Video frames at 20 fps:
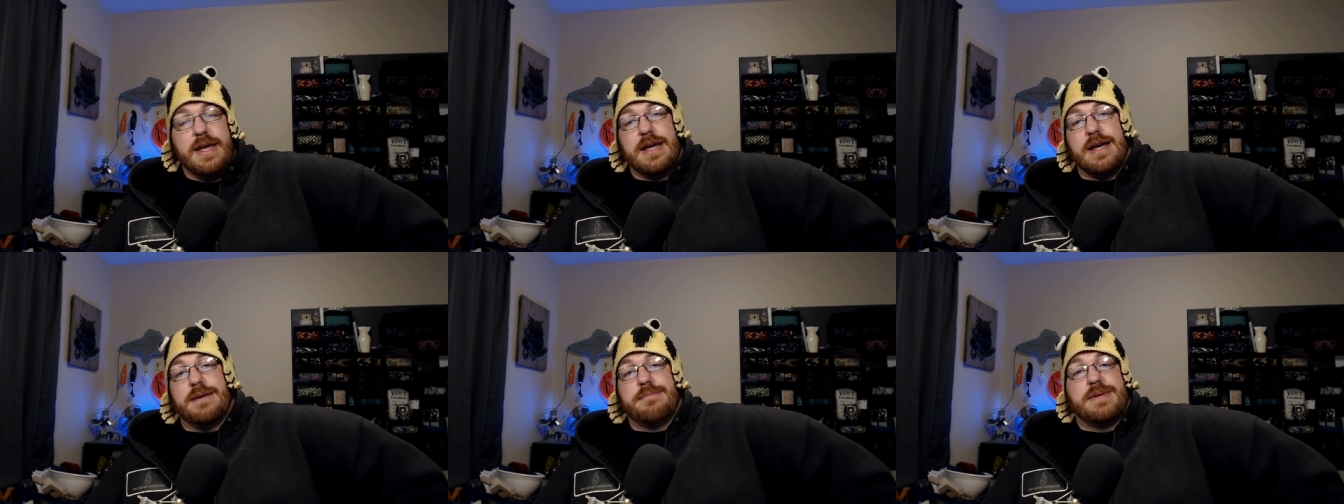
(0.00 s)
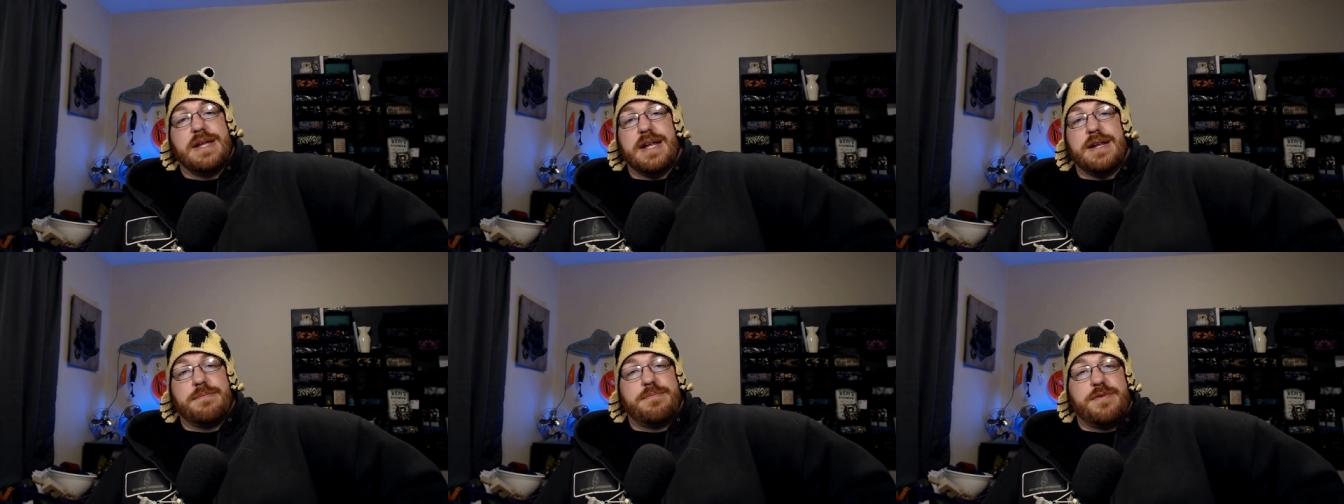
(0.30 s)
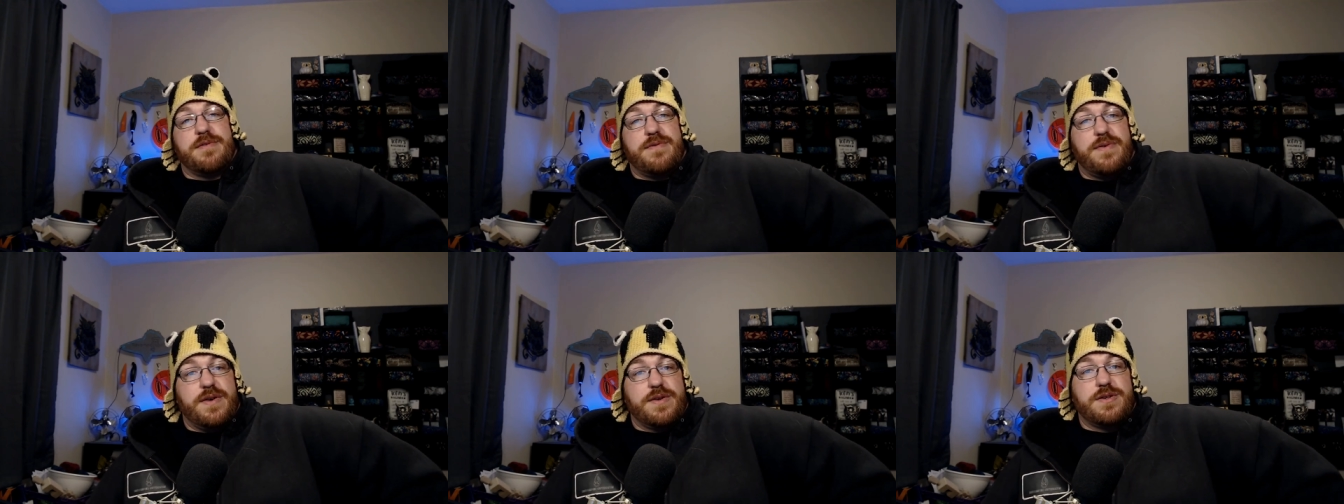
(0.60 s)
I'm not a
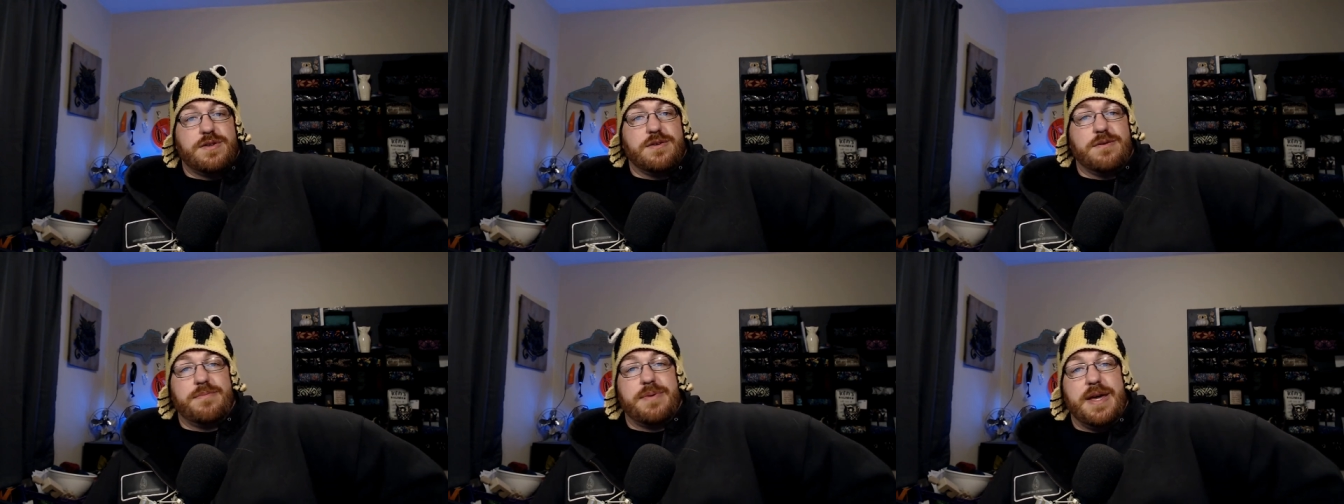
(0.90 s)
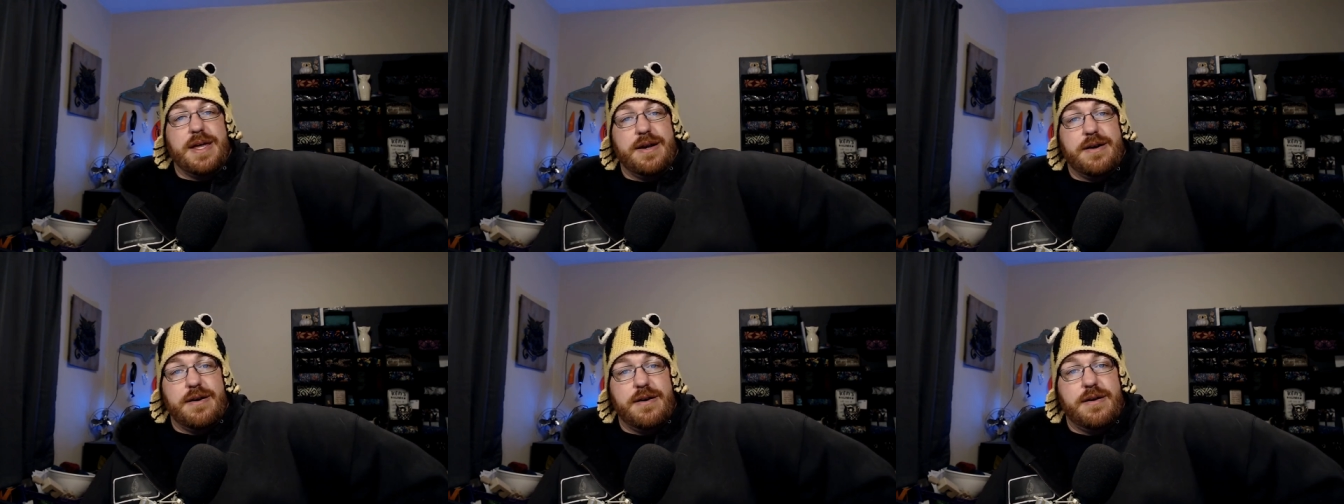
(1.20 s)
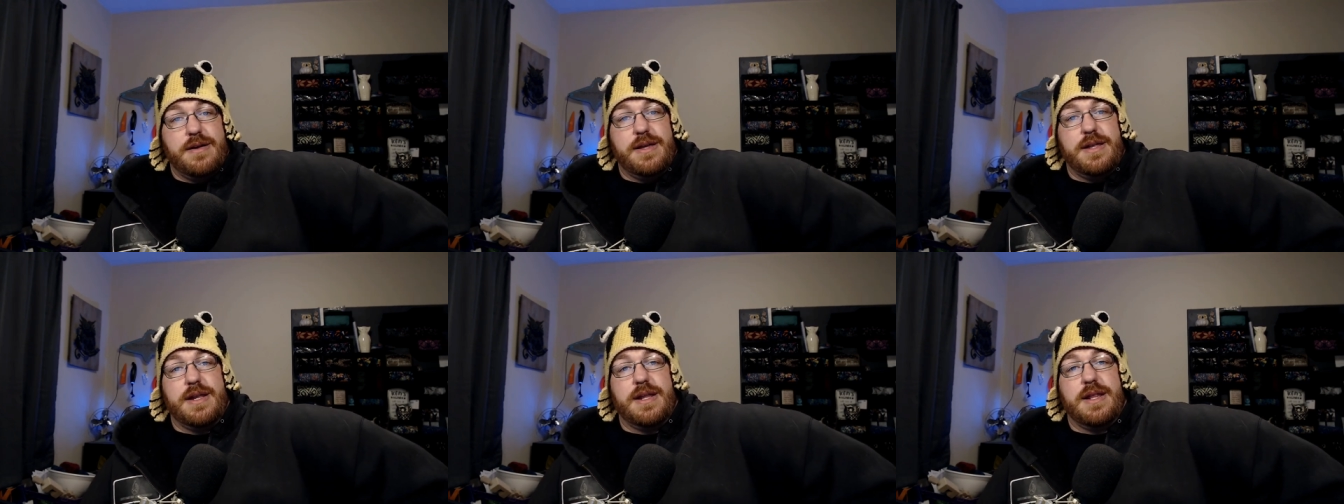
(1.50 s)
professional
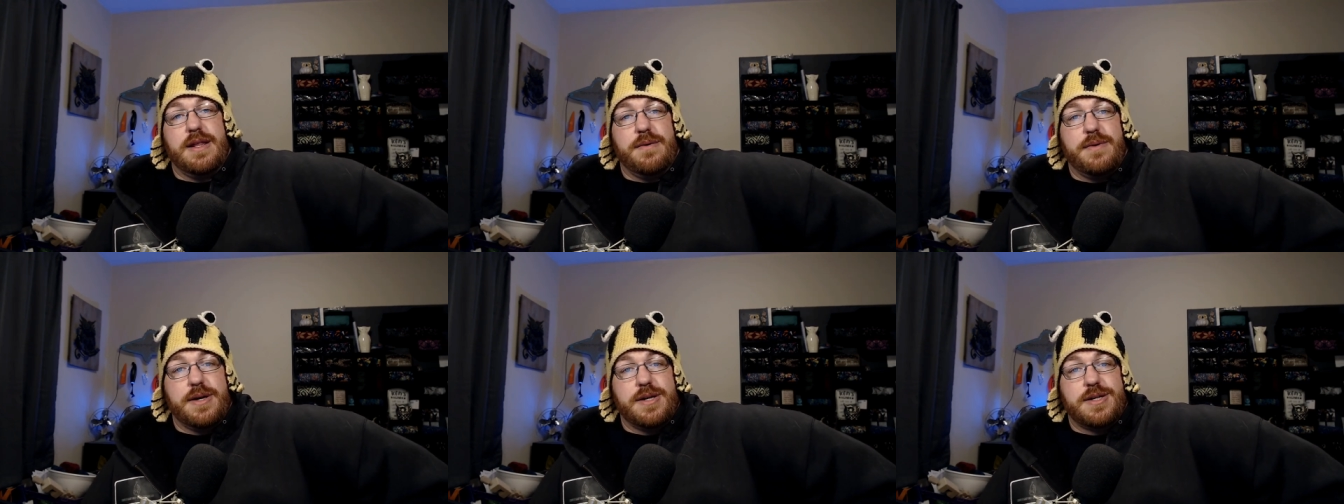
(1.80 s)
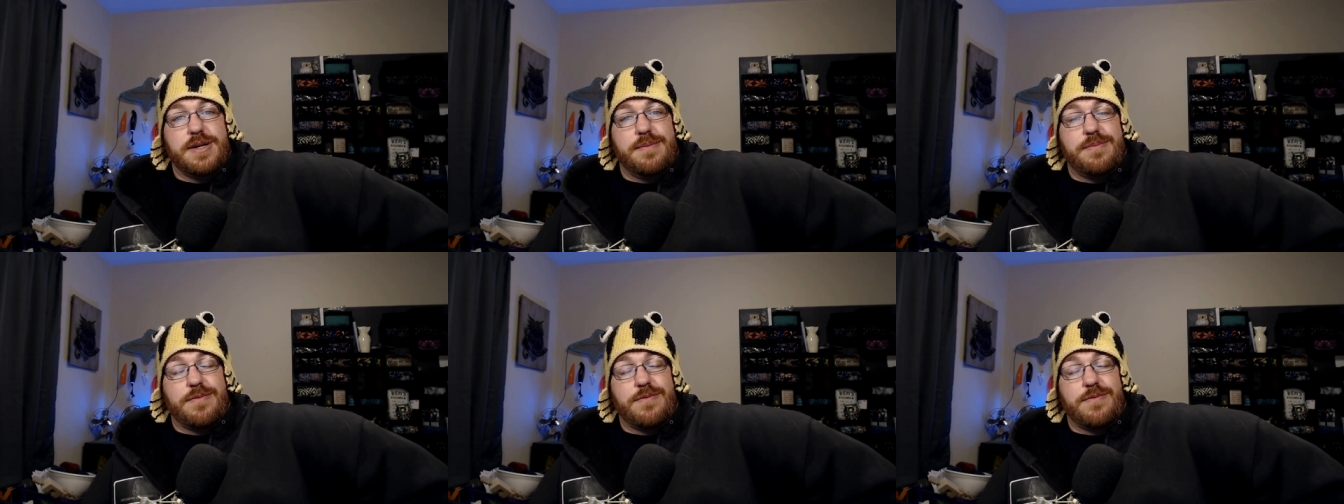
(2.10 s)
painter in any way, shape,